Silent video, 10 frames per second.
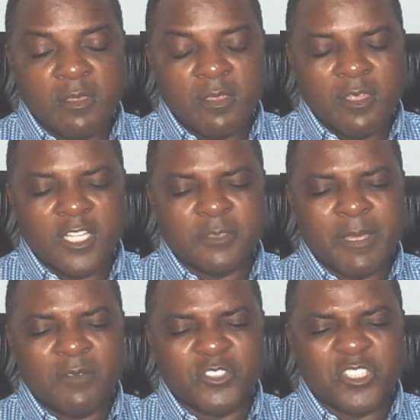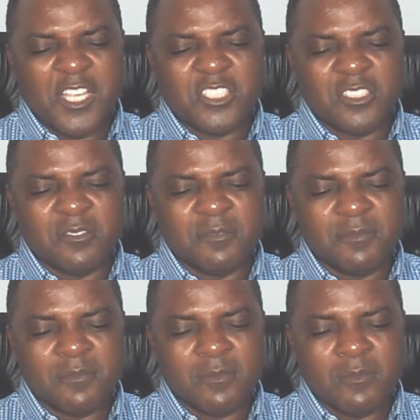His manifestation
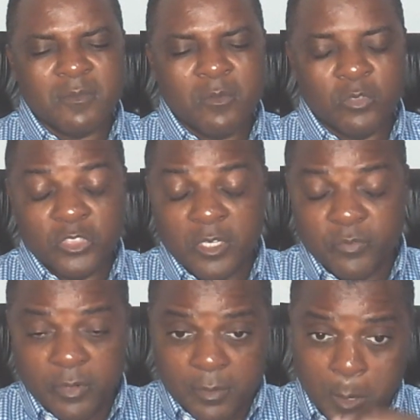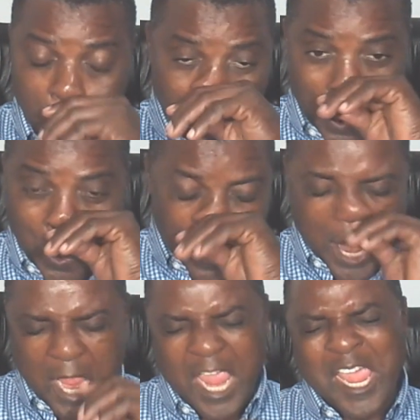was different.
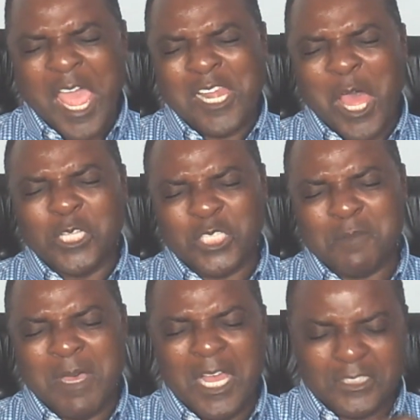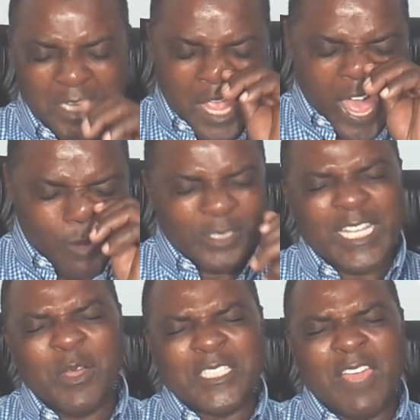I lost so much. I wish
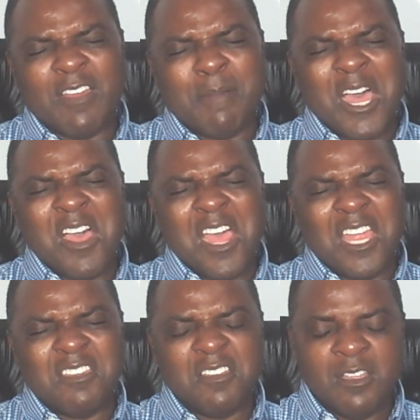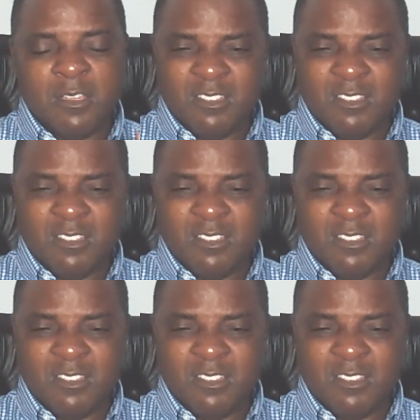I was ever born.